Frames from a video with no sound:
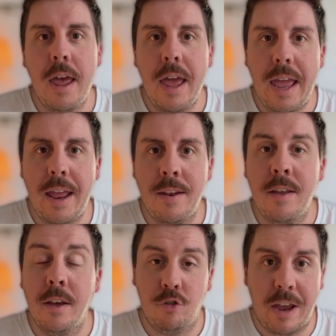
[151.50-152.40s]

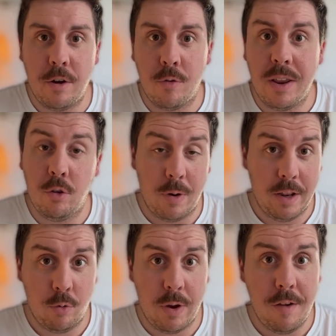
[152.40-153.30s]
in January
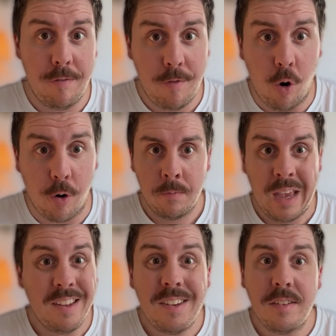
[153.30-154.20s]
2024.
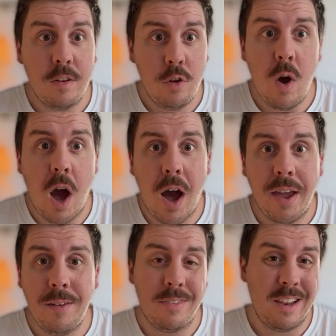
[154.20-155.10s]
This is a new
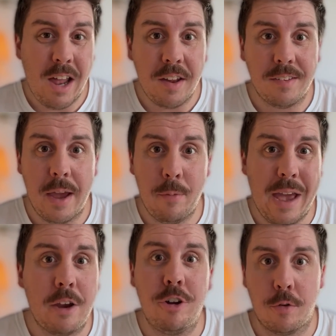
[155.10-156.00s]
high. The last time
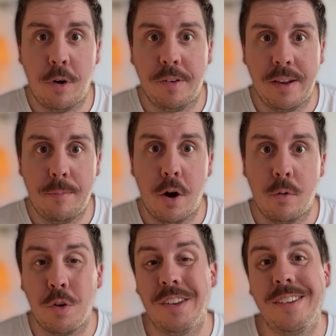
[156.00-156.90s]
we actually crossed that
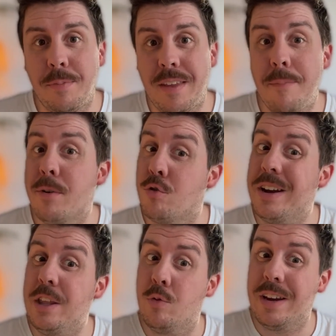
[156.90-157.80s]
mark was in September
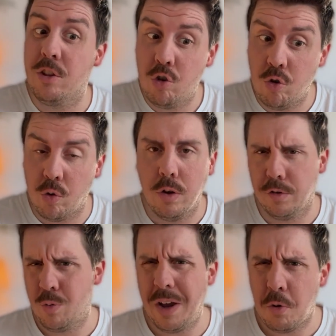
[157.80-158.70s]
2022,
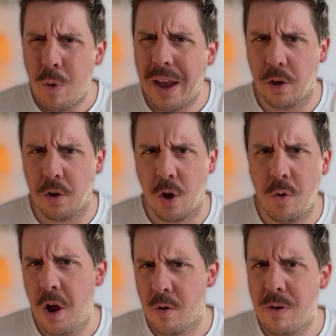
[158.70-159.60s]
so quite a while
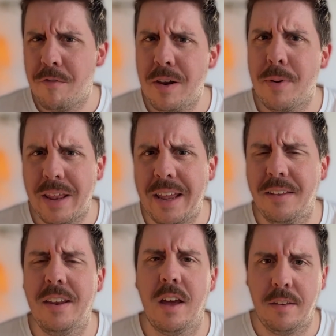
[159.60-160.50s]
ago, roughly about
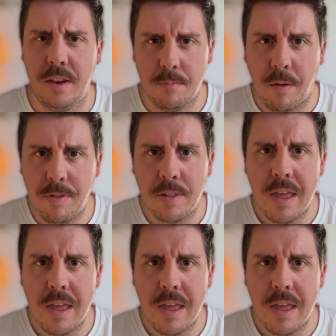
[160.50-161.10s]
19 months.